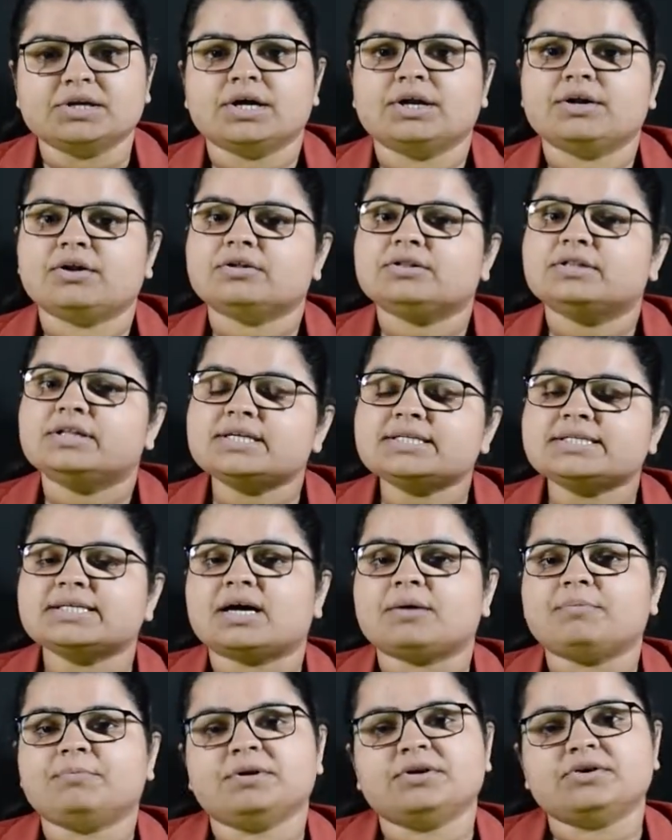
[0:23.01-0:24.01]
Now this
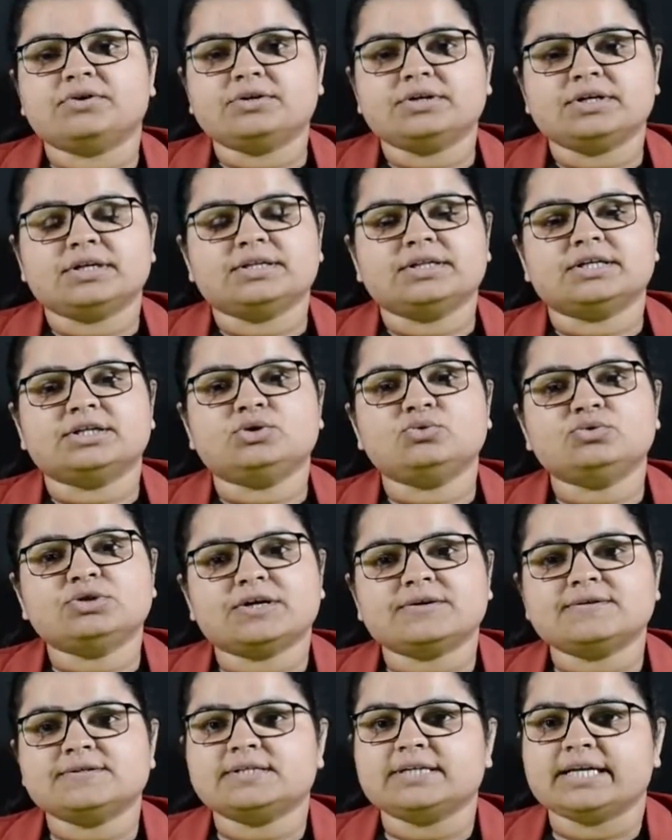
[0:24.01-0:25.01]
appeared in the
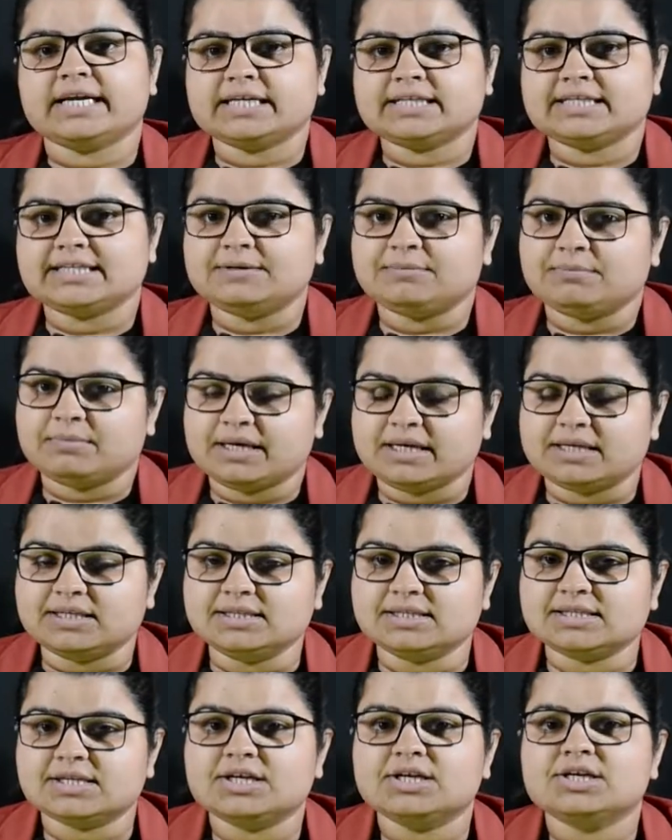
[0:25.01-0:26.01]
2018
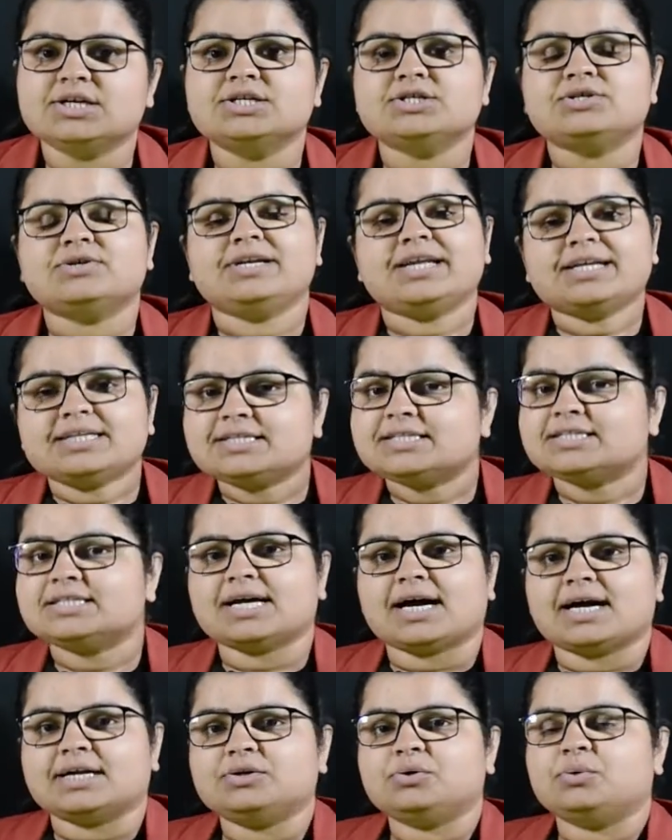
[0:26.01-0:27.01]
mains, so let's
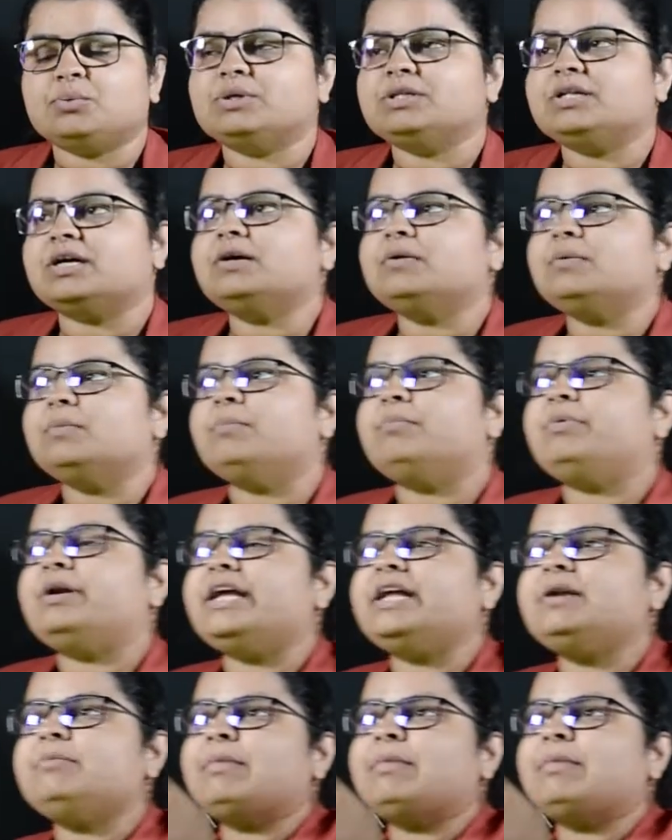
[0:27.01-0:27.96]
start with a brain